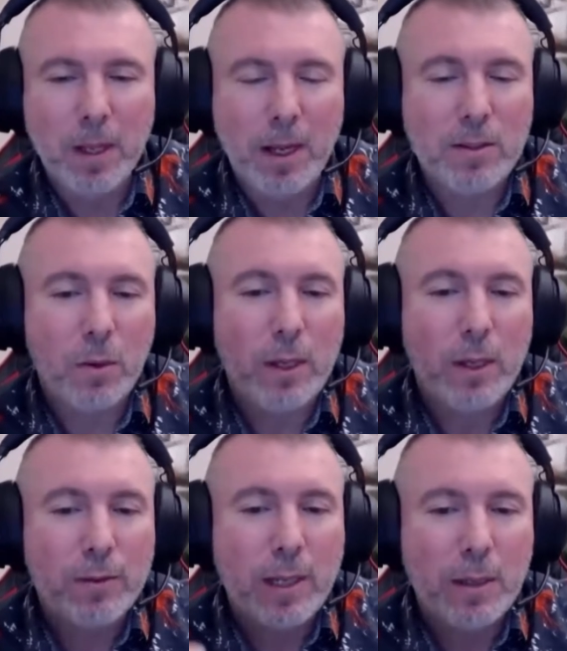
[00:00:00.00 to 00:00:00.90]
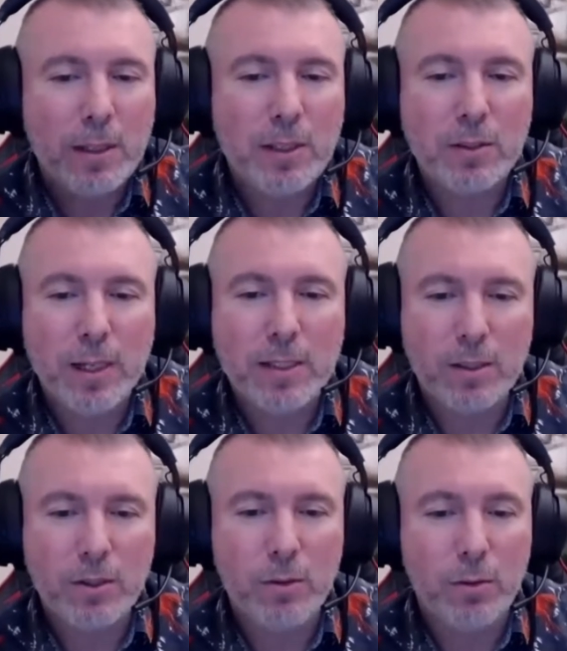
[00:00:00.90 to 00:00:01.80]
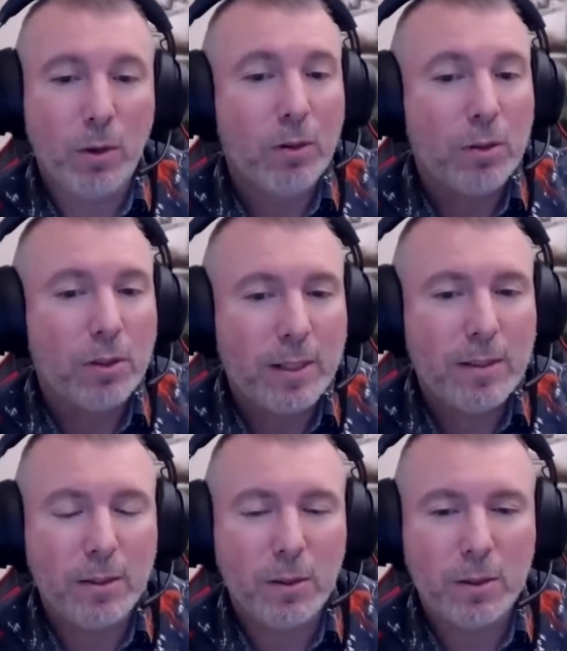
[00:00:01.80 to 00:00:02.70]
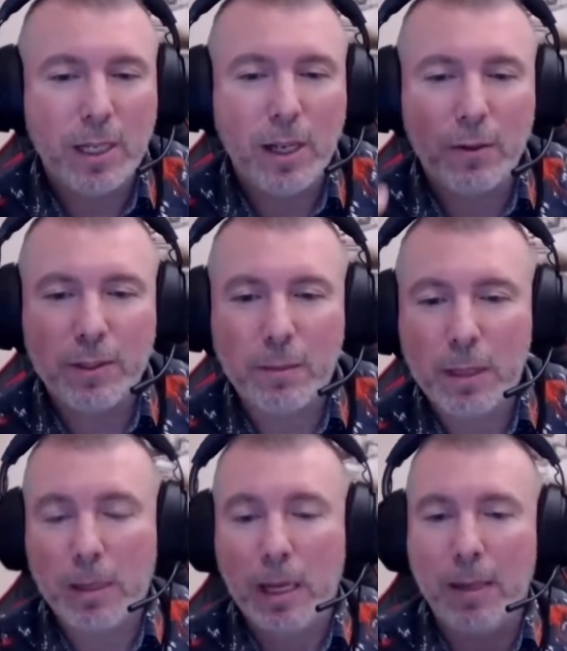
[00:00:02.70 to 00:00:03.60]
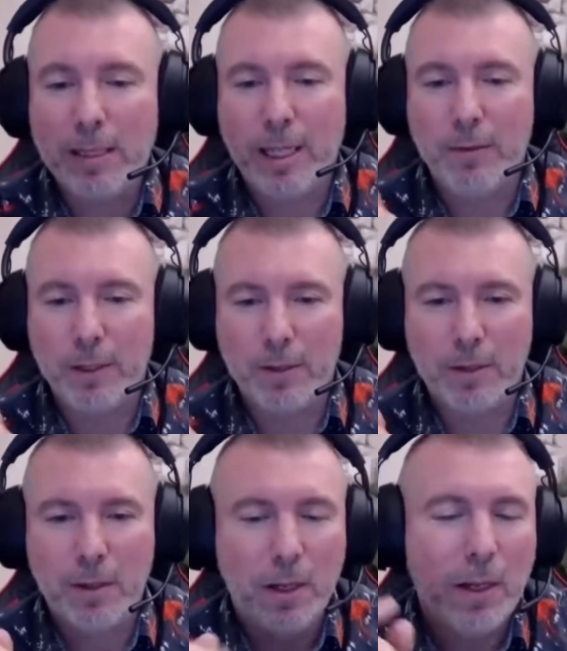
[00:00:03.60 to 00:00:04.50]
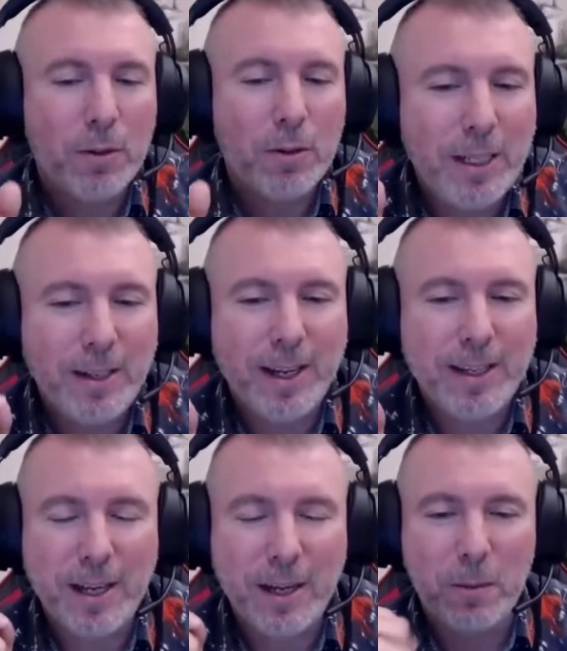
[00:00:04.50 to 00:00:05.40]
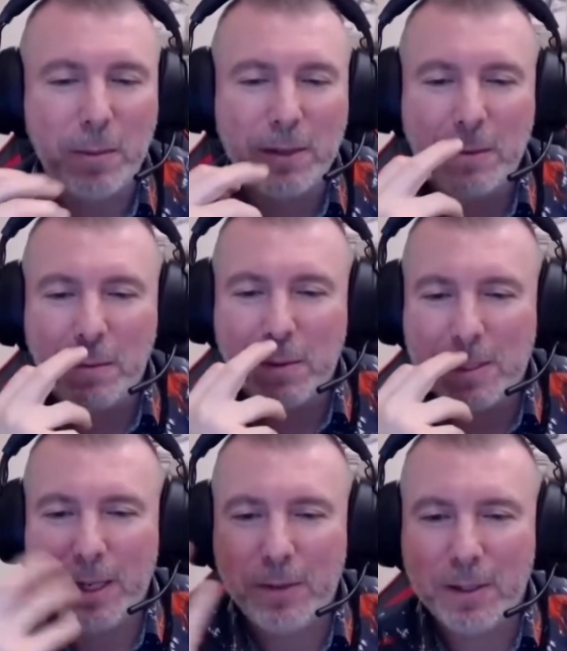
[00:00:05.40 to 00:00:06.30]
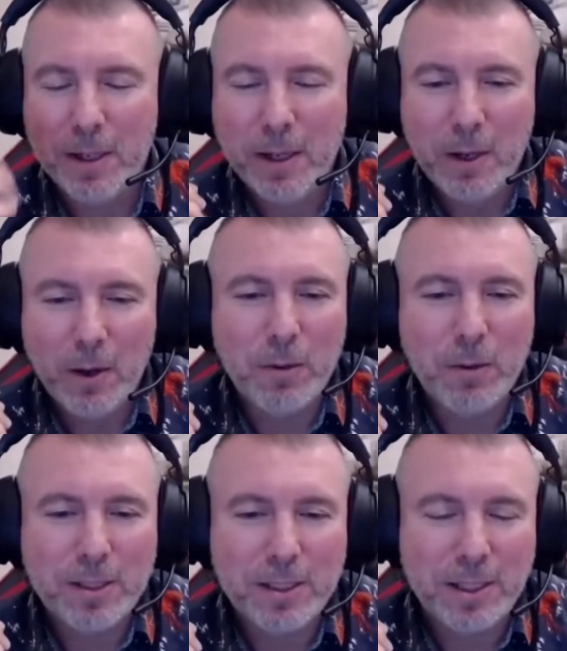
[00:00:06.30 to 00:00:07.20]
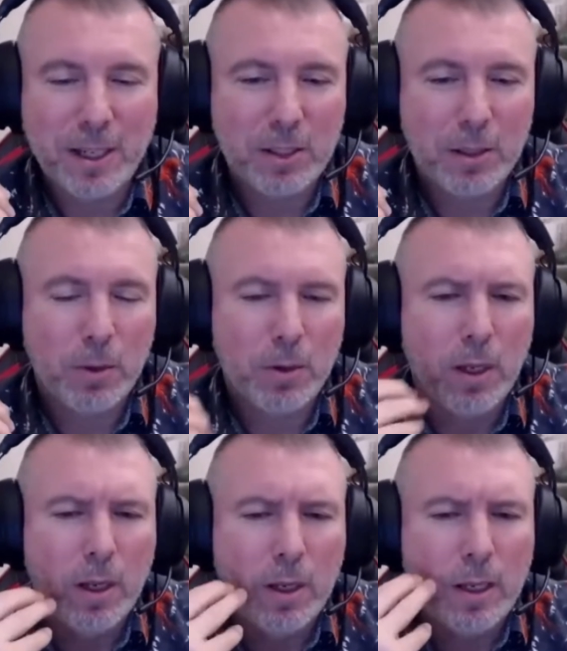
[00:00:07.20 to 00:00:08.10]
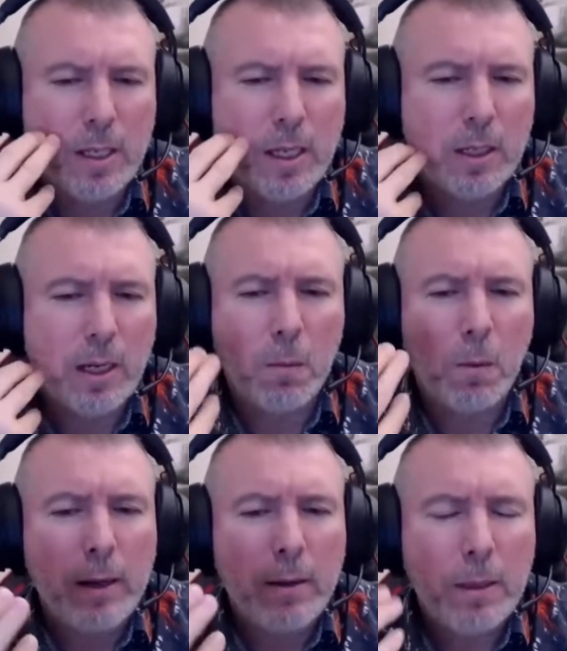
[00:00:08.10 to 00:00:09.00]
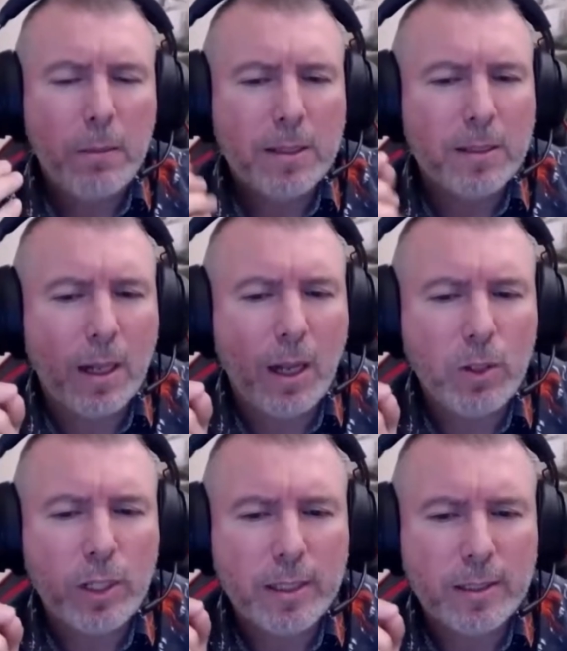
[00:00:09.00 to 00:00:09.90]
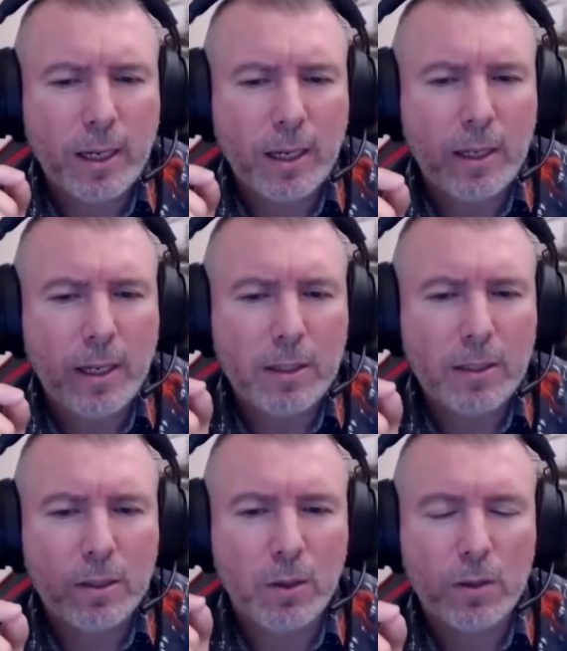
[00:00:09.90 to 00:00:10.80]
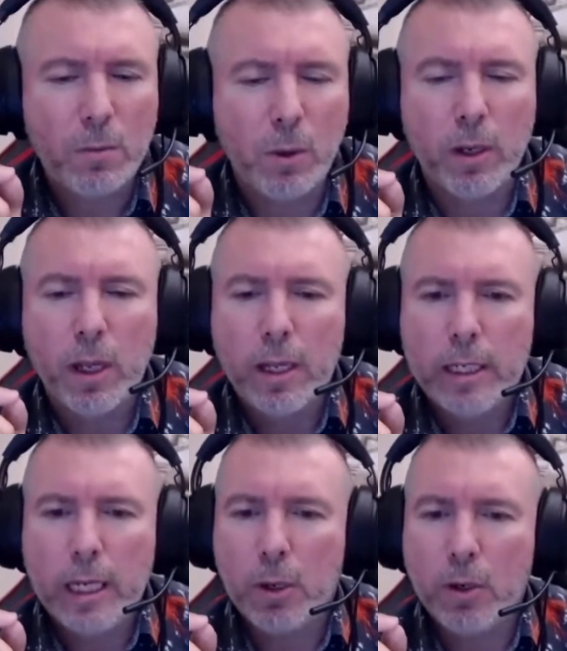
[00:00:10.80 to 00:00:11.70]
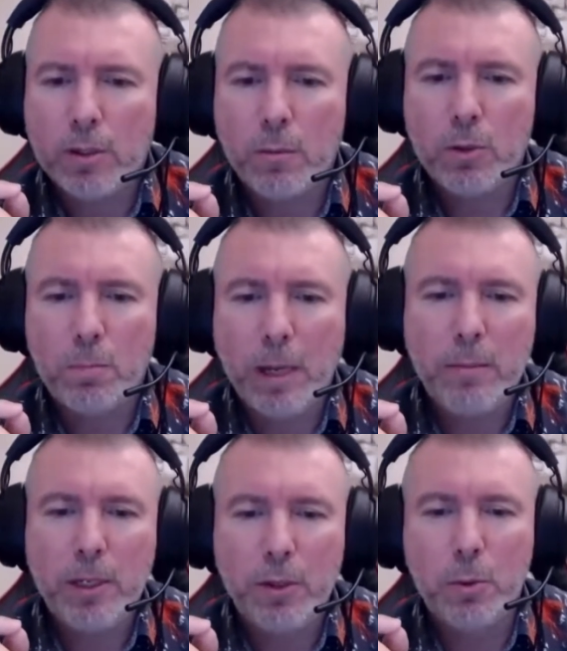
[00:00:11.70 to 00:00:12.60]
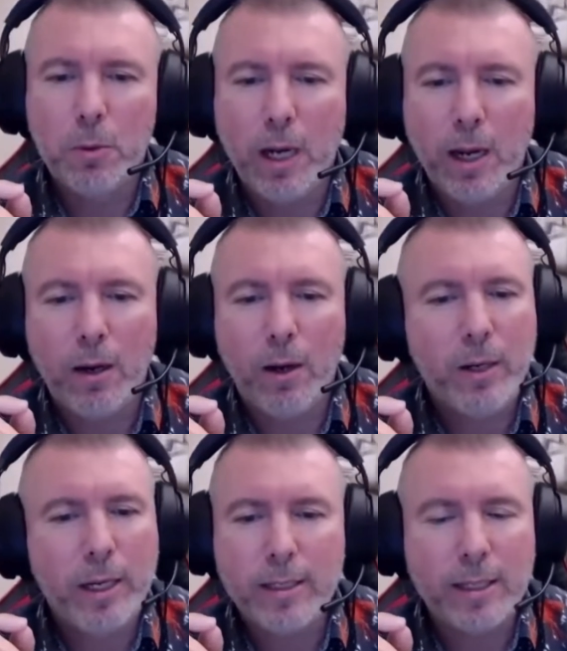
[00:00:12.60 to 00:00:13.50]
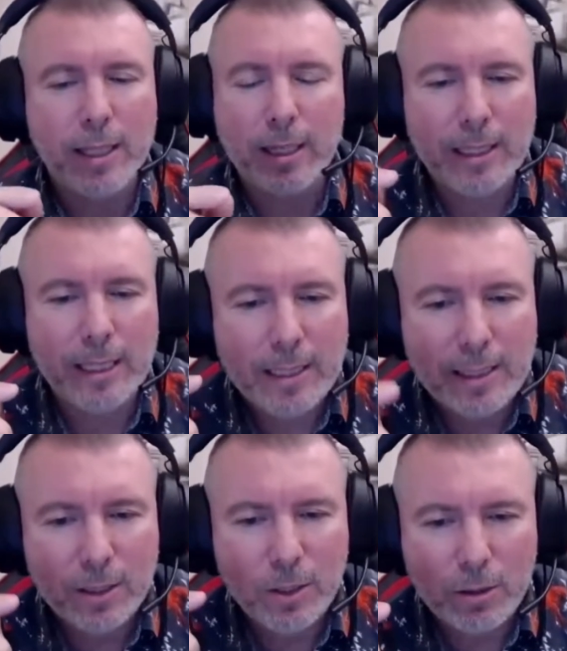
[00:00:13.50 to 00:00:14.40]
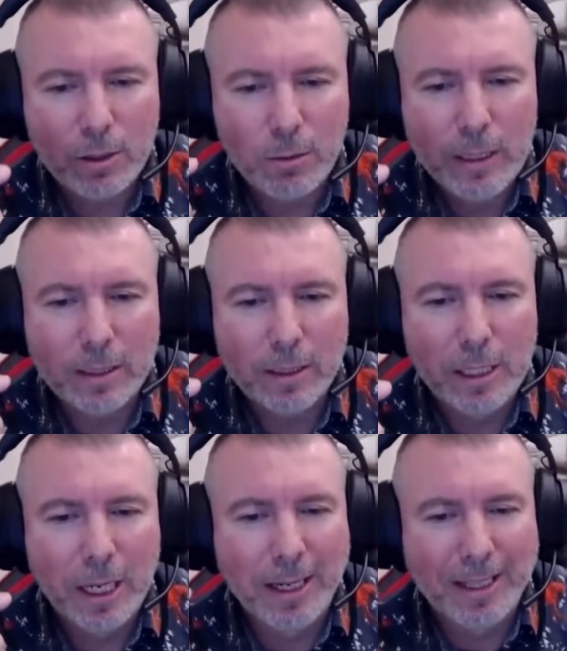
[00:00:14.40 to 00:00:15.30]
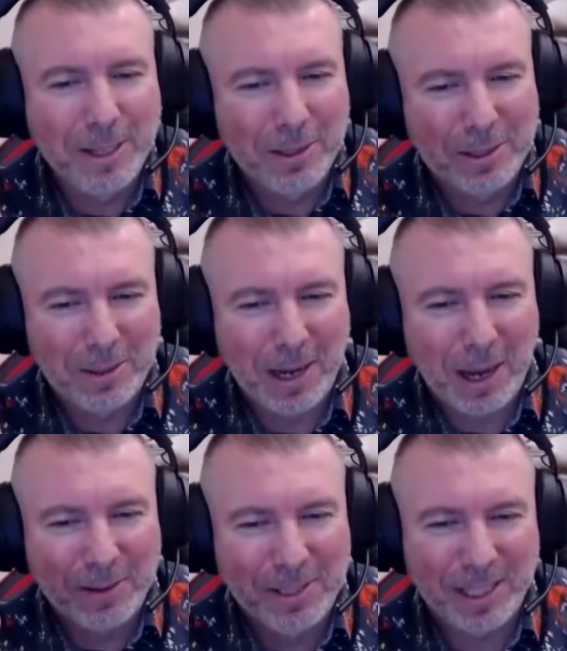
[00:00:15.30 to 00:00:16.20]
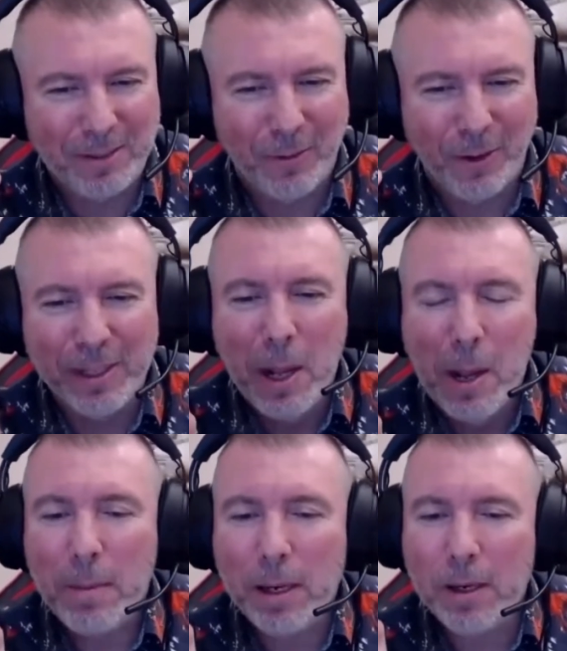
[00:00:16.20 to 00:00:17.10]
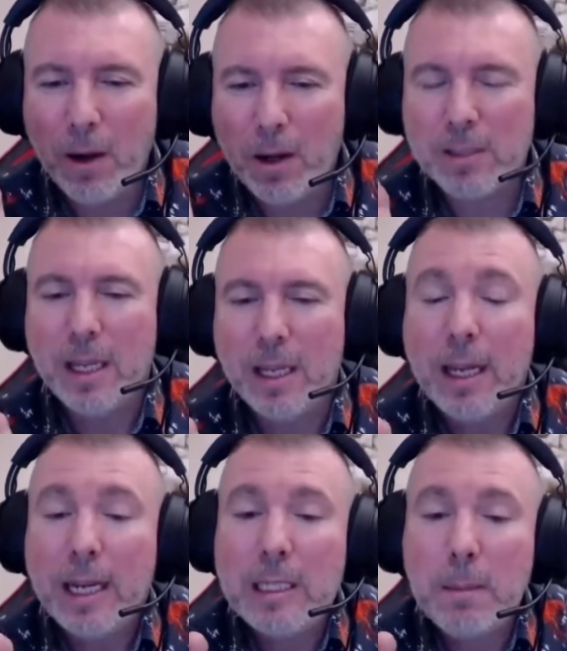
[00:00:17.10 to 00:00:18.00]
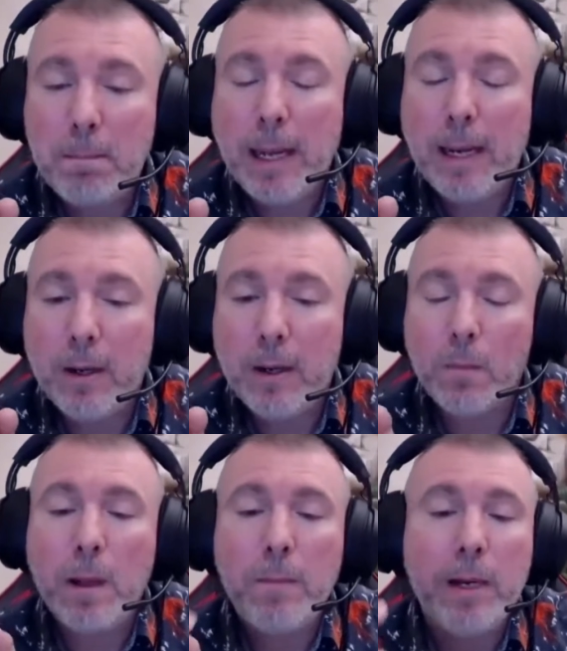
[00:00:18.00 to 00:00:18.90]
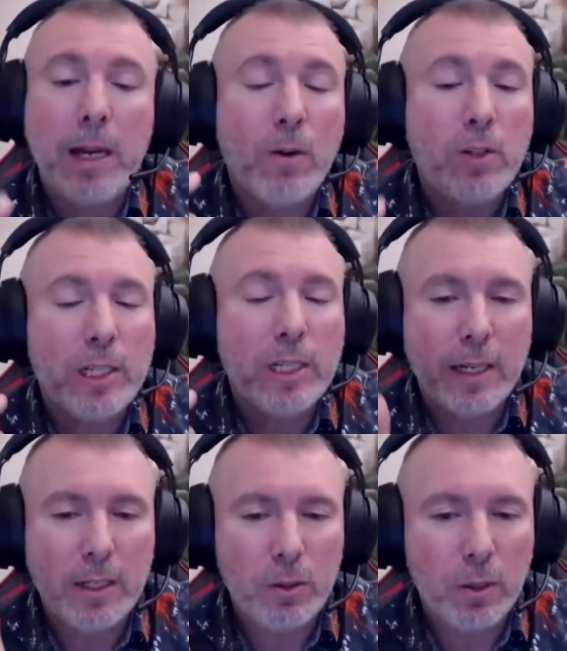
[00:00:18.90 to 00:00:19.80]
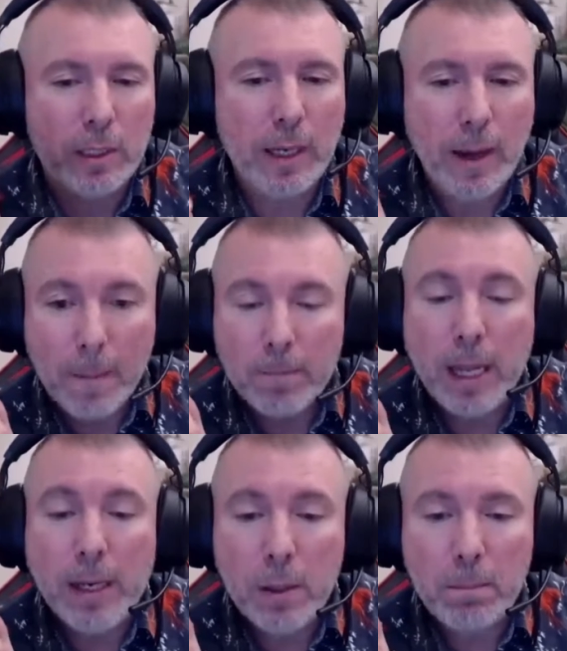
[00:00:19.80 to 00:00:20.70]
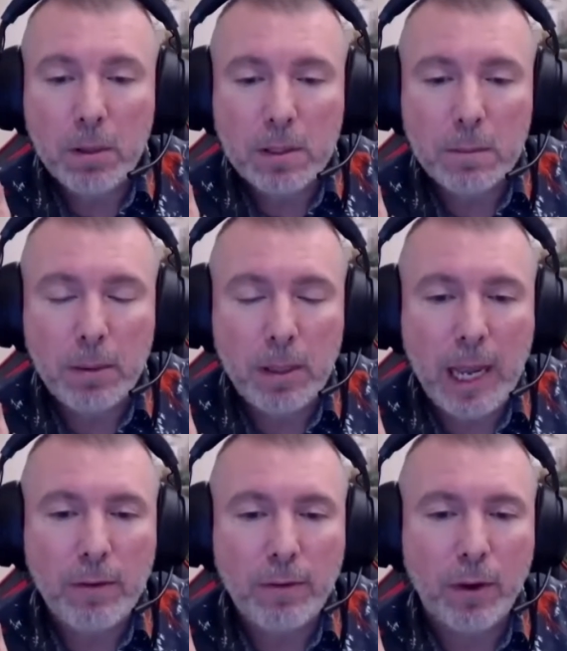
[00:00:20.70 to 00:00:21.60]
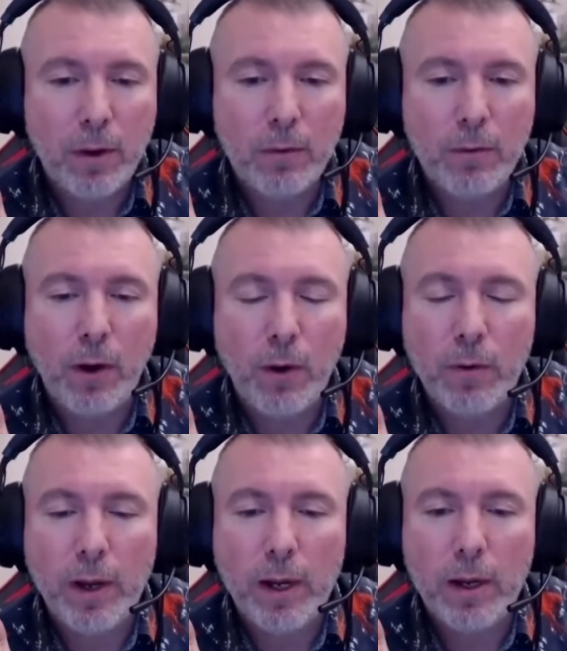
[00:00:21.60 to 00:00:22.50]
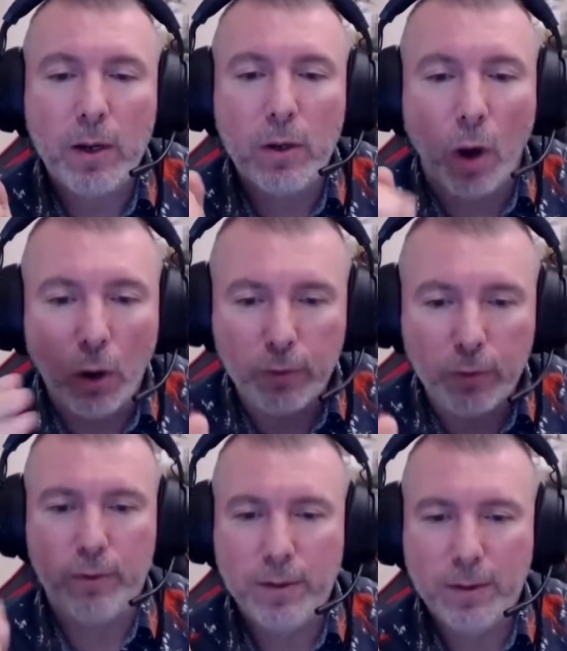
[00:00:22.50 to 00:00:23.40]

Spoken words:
And so if somebody stresses you or you're stressing yourself, sometimes I must have it. There was really nice argument. We were also having always discussion about it. They're saying, yeah, why we must launch exactly at the first one? Yeah, because I want to buy me a new car. Okay, I think that is not the reason to launch it for me, because it depending on when we launching it at your date, then you possibly have a VW Golf.